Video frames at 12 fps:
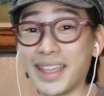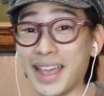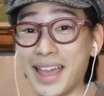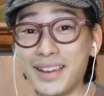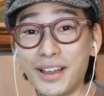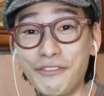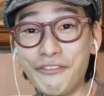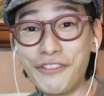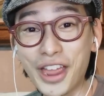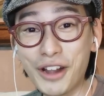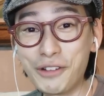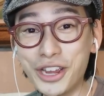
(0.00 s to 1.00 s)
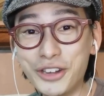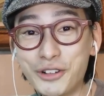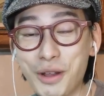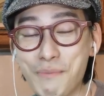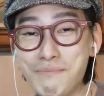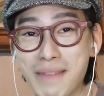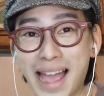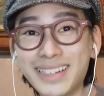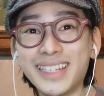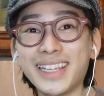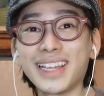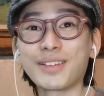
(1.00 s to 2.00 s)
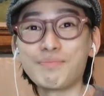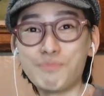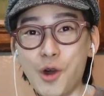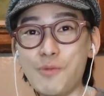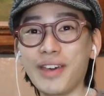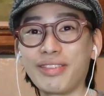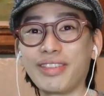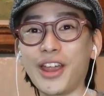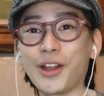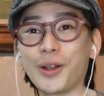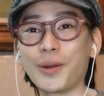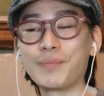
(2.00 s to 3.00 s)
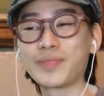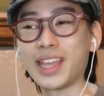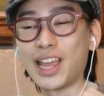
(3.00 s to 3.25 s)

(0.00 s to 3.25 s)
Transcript: Again, a very dramatic moment there.